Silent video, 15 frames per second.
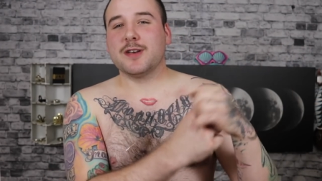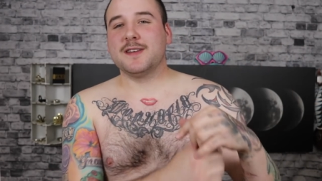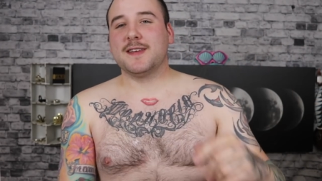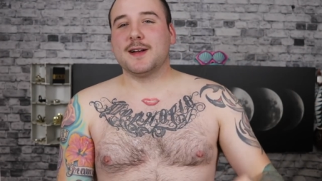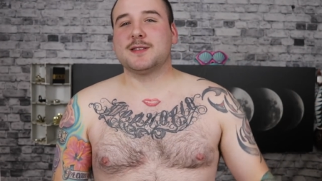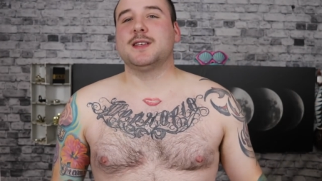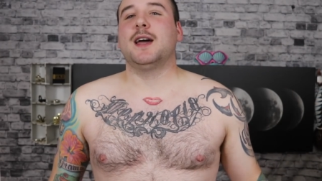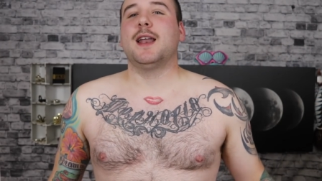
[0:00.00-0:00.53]
He's
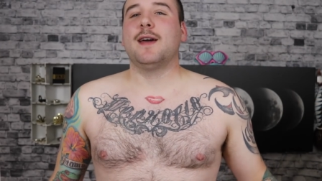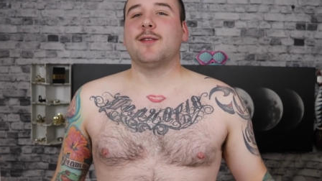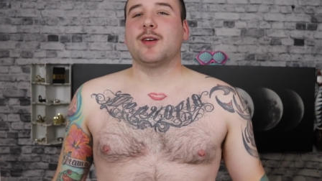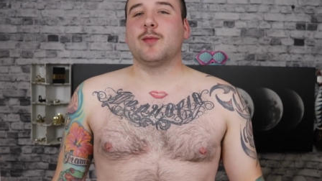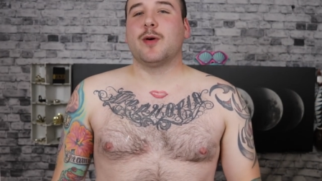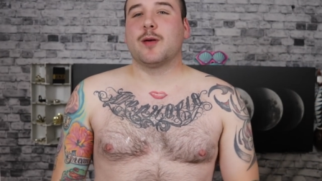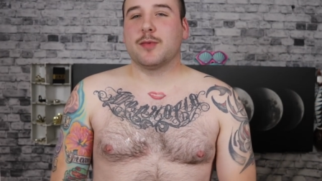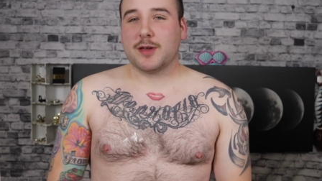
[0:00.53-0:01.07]
outside having a
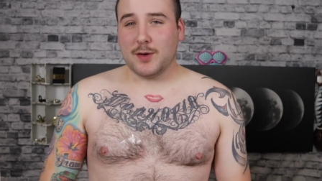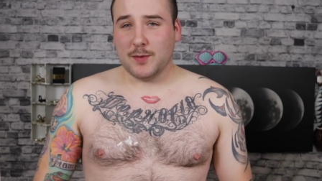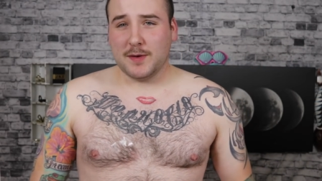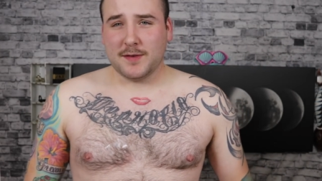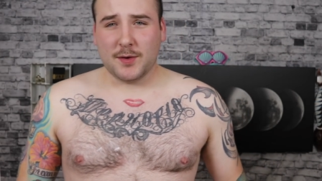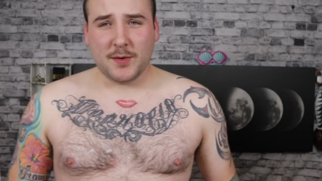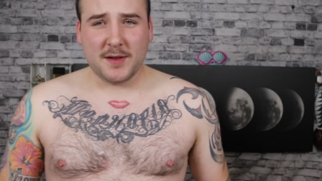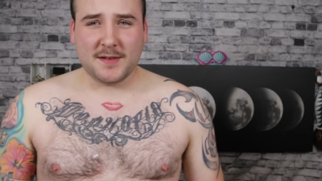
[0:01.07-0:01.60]
barbecue,
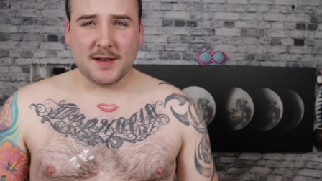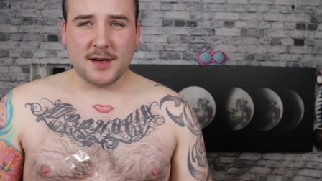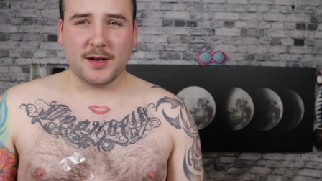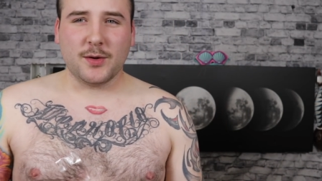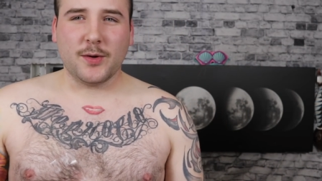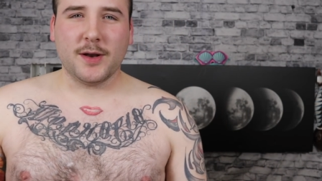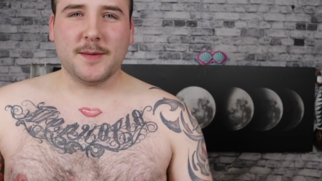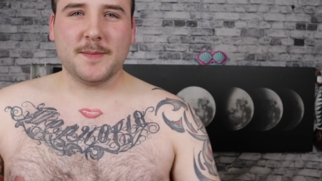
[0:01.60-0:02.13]
so he's gonna
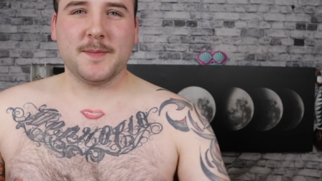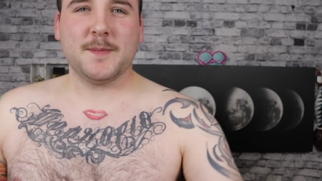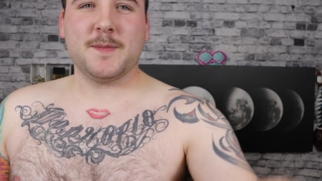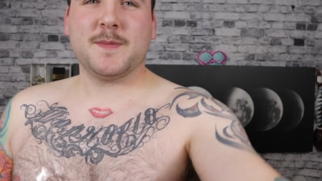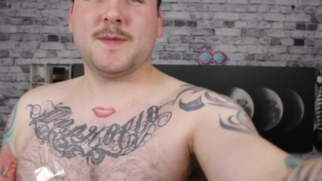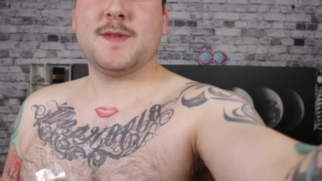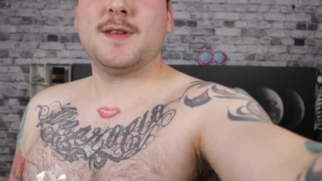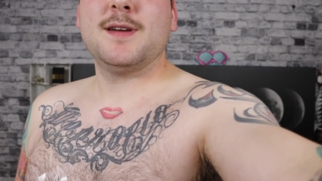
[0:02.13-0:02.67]
do it.
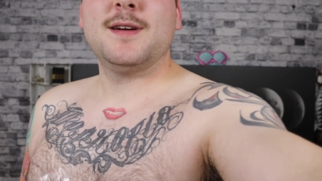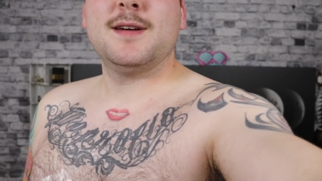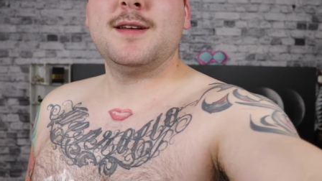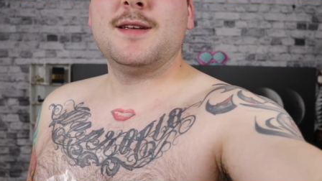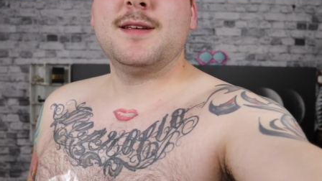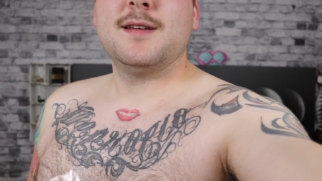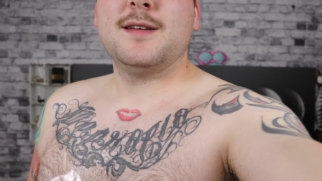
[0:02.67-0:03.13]
Punched.